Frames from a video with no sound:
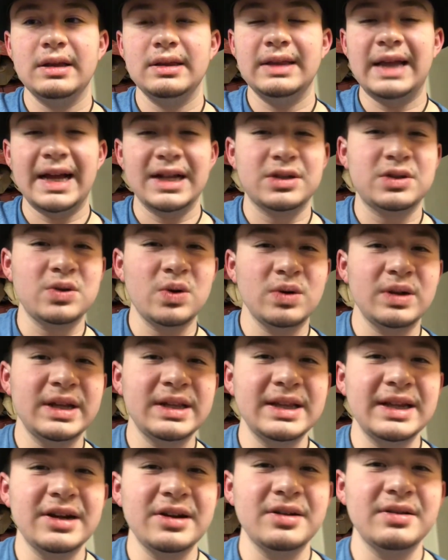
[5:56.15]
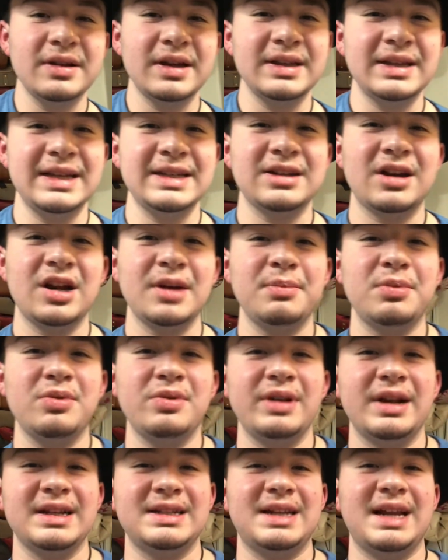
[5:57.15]
that sole in there in the exotic boot,
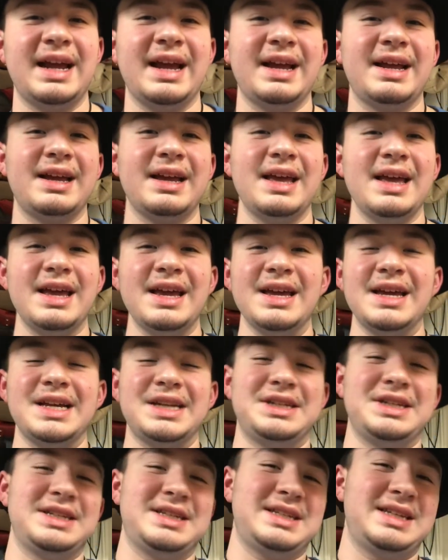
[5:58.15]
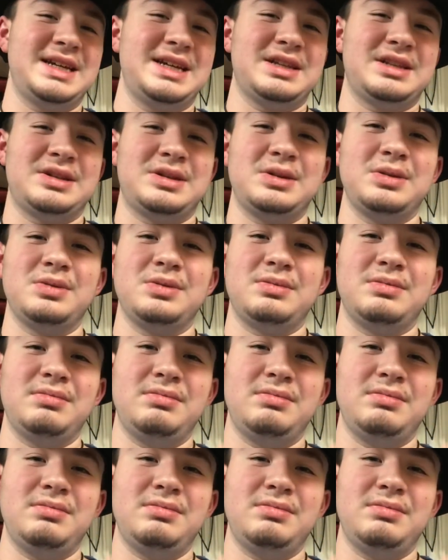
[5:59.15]
and it's like just stick to,